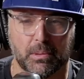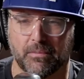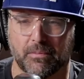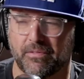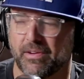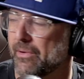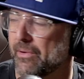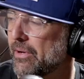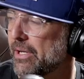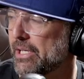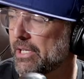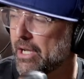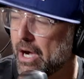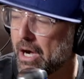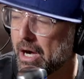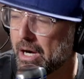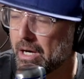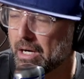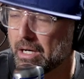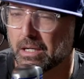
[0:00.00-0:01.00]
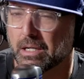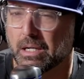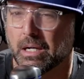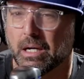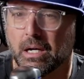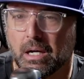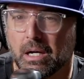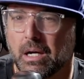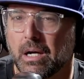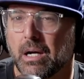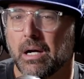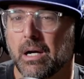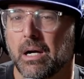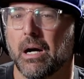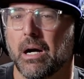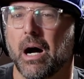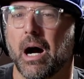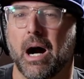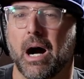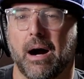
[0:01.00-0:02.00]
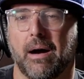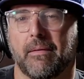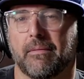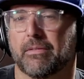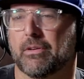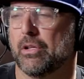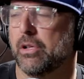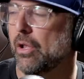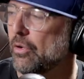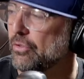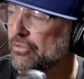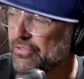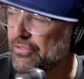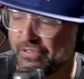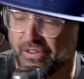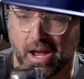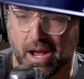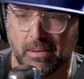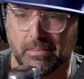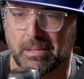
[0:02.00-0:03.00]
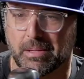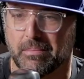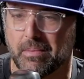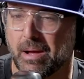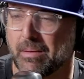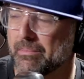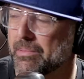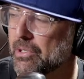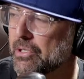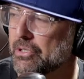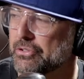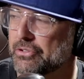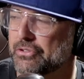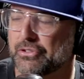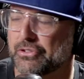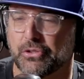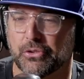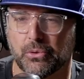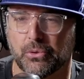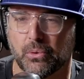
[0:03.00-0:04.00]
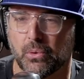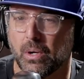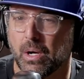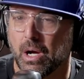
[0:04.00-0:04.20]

very young, close family members to